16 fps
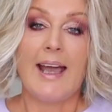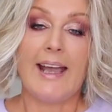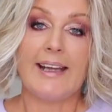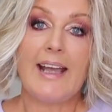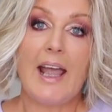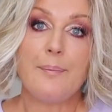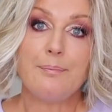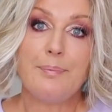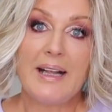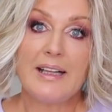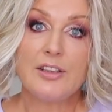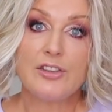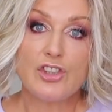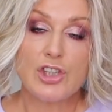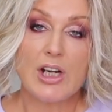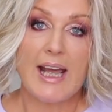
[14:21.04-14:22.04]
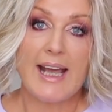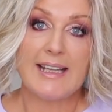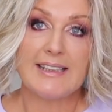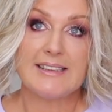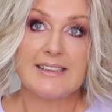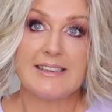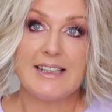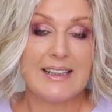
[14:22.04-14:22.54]
Again, Belle
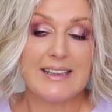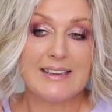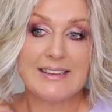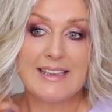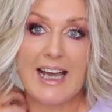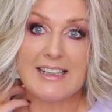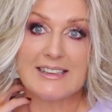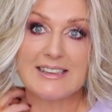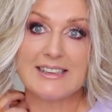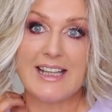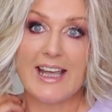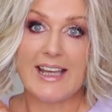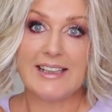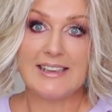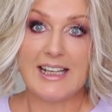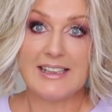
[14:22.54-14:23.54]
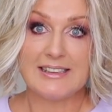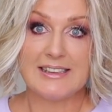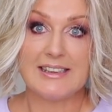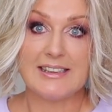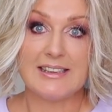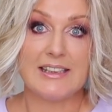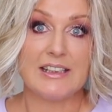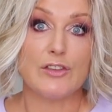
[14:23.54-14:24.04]
Tress does their
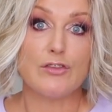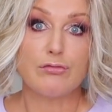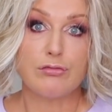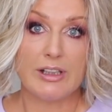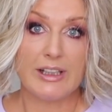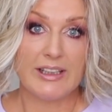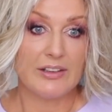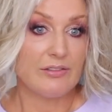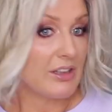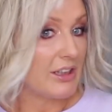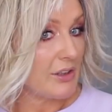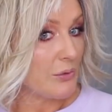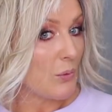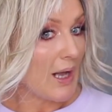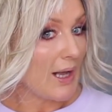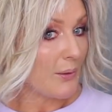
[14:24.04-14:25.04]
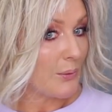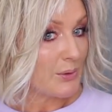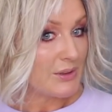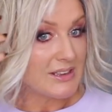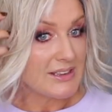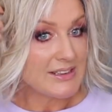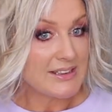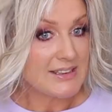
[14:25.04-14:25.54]
density really really well.
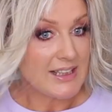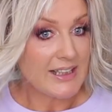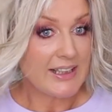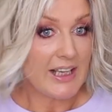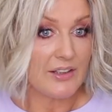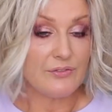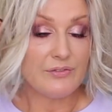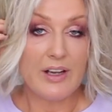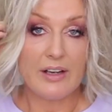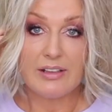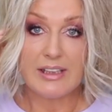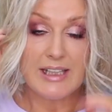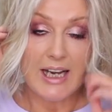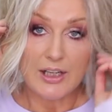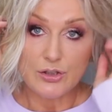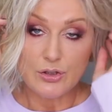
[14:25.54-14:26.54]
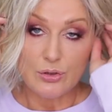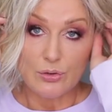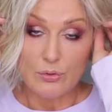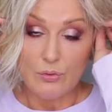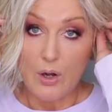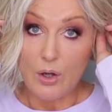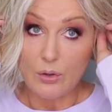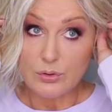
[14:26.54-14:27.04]
This is again very
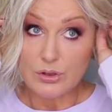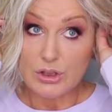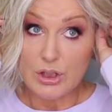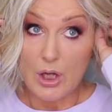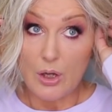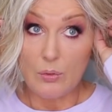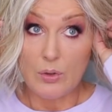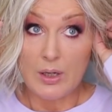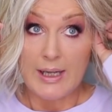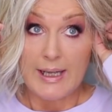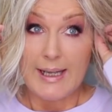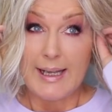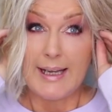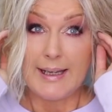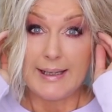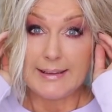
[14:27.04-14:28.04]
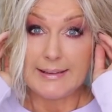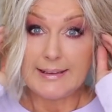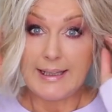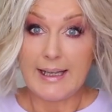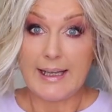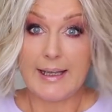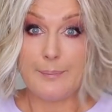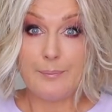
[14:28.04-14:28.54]
natural. Also
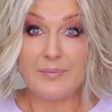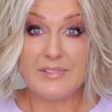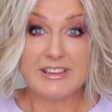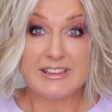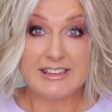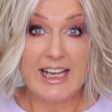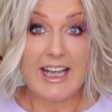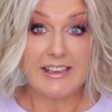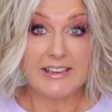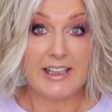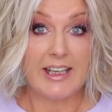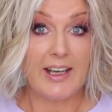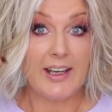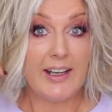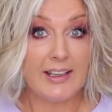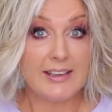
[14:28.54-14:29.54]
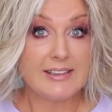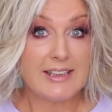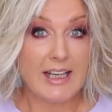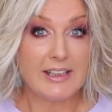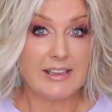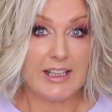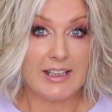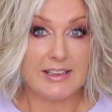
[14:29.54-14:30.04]
the denier, her
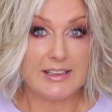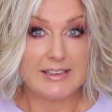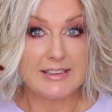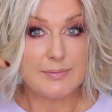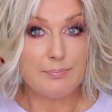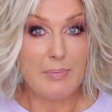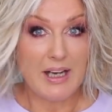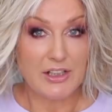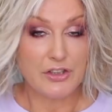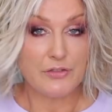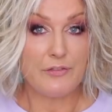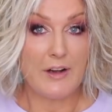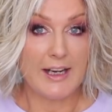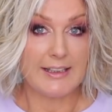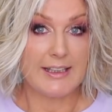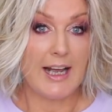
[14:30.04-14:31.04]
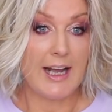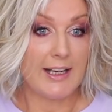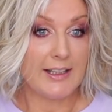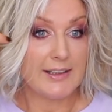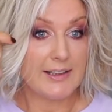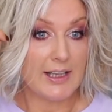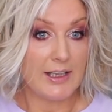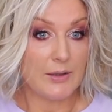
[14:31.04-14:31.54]
denier is much finer,
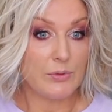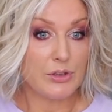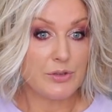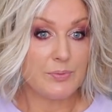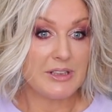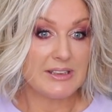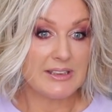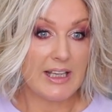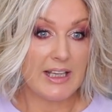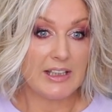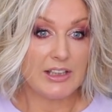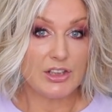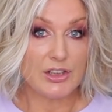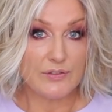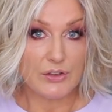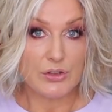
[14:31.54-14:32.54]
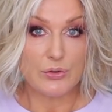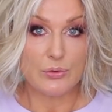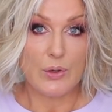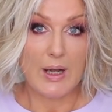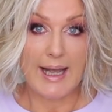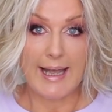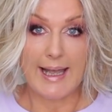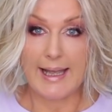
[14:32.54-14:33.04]
I think, which means the
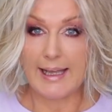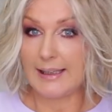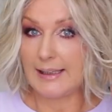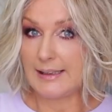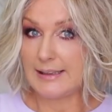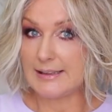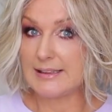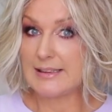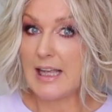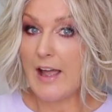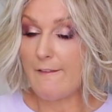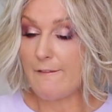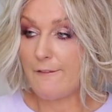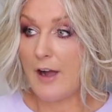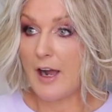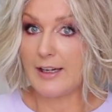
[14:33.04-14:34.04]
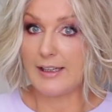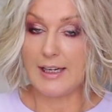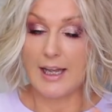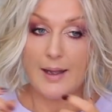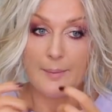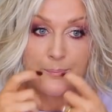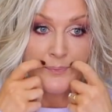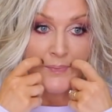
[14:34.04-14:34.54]
individual hair is
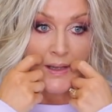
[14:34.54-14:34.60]
finer.